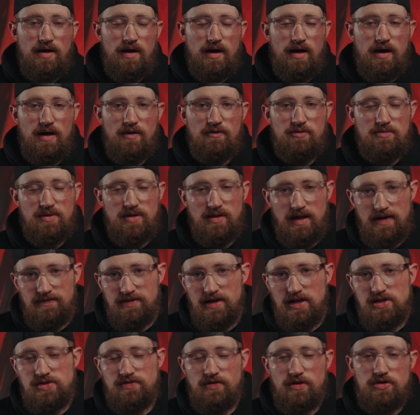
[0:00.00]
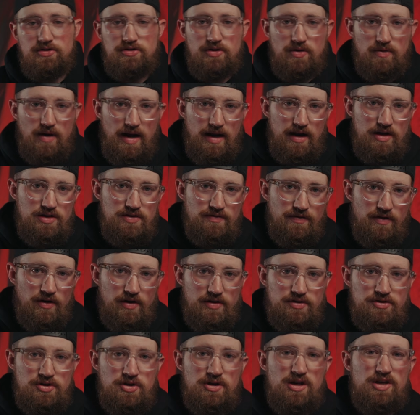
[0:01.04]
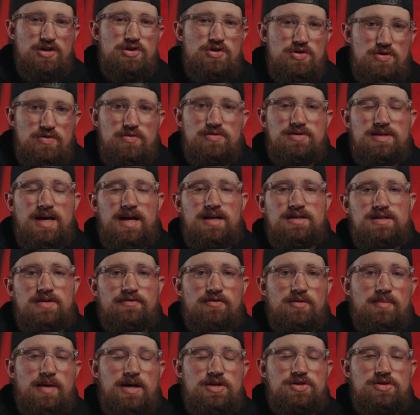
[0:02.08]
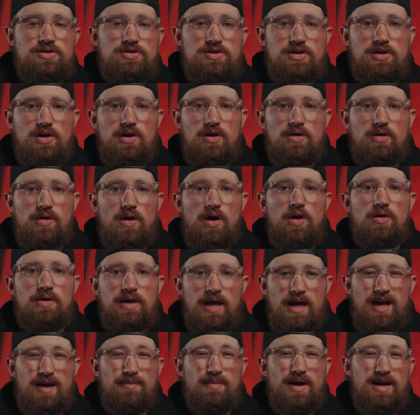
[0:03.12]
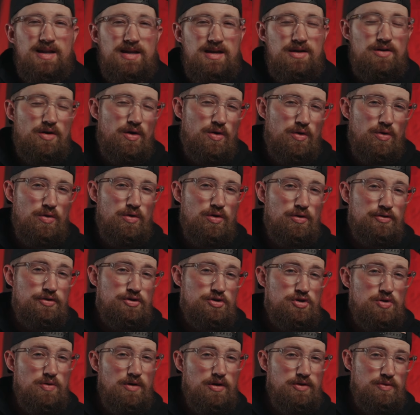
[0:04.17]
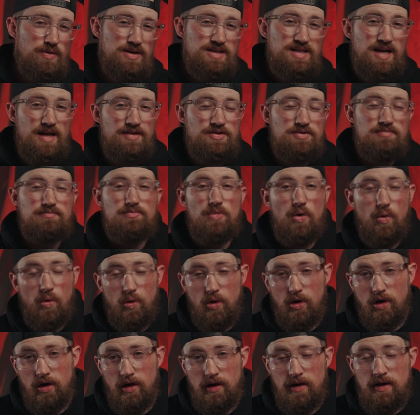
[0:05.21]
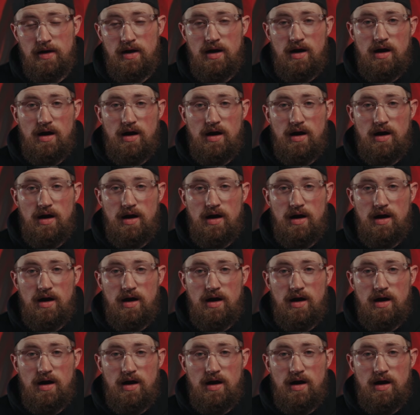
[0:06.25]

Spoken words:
from the left edge first to the right edge first, you can use that as information to know, okay, I might need to hold 2 or 3 tenths more